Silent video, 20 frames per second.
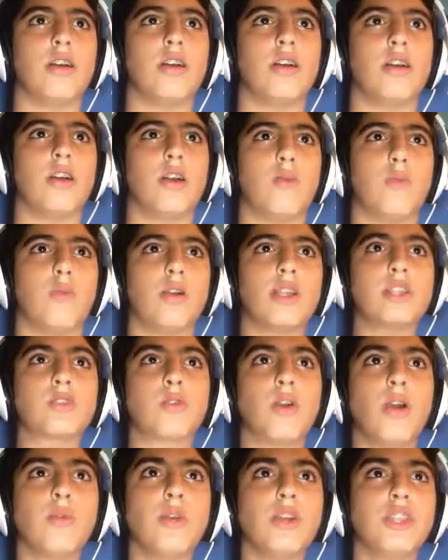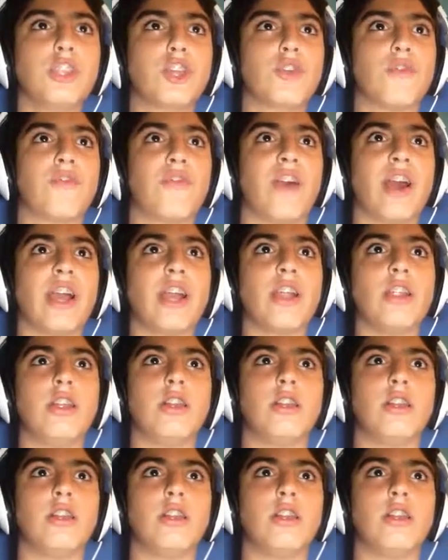What is wrong with you, fire?